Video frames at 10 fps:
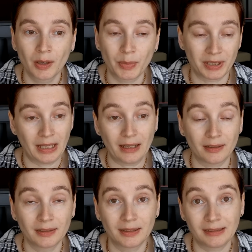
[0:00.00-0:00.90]
But
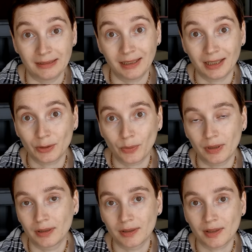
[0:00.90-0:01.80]
yeah, that
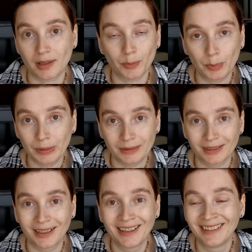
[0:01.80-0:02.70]
was a
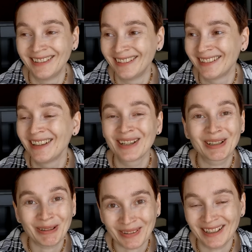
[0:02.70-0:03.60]
completely
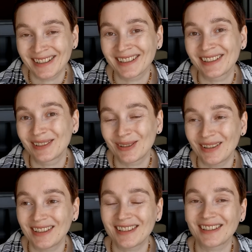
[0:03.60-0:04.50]
crazy
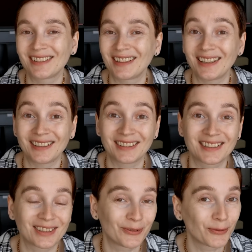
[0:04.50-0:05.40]
situation,
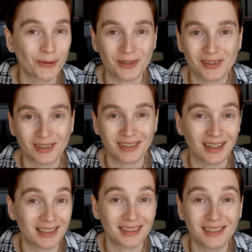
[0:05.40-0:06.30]
and of course,
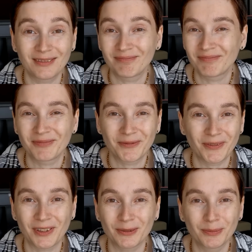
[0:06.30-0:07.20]
like, I didn't
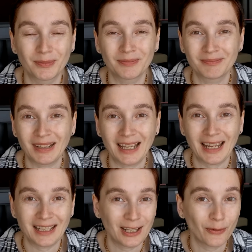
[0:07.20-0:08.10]
film
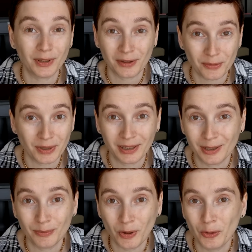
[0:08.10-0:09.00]
any of the
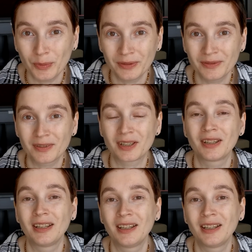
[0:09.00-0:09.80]
thrilling moment,